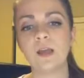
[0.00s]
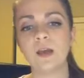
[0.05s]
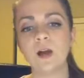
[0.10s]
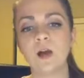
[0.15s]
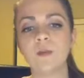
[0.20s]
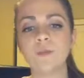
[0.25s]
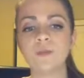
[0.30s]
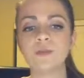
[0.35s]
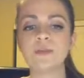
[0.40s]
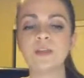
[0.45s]

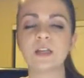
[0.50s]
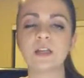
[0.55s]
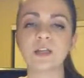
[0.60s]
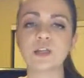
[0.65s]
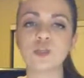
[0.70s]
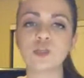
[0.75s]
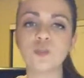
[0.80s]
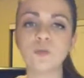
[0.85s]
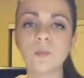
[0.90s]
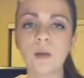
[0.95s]
almost like a
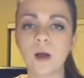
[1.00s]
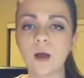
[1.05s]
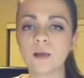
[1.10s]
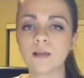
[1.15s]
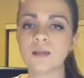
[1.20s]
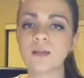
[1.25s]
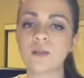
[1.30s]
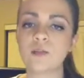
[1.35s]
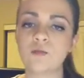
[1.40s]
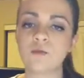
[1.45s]

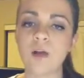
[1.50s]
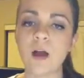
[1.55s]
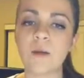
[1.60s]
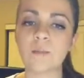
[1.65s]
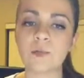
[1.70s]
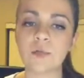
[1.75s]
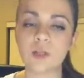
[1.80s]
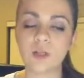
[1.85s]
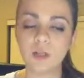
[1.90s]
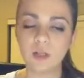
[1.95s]
shoebox
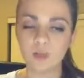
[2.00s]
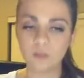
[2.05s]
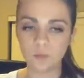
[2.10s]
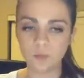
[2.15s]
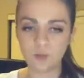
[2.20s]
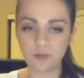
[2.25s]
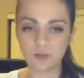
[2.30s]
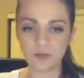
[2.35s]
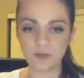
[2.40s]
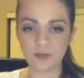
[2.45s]
contraption in
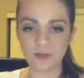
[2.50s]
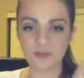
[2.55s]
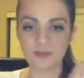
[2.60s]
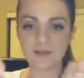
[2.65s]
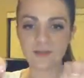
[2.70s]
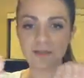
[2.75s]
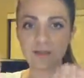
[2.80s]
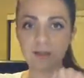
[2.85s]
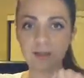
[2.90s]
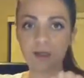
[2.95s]
which you can
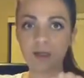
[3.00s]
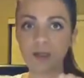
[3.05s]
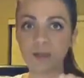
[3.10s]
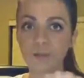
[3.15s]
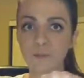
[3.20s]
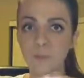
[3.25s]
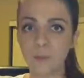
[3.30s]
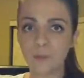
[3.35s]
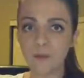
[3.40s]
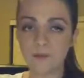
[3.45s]
stick
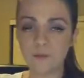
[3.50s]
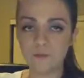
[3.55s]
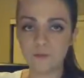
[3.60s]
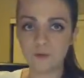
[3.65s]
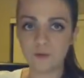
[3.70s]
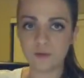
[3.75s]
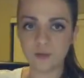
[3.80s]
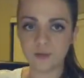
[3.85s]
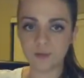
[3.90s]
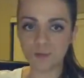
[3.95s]
both of
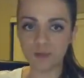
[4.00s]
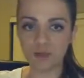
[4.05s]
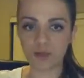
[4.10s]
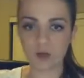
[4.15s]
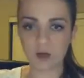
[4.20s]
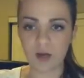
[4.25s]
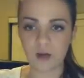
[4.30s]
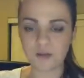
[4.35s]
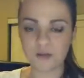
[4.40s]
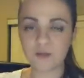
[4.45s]
your limbs
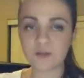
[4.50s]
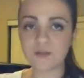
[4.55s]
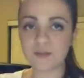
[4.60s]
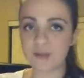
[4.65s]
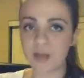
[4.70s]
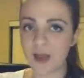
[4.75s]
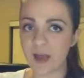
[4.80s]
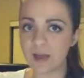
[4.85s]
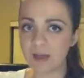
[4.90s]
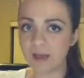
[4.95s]
on either
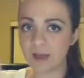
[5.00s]
side,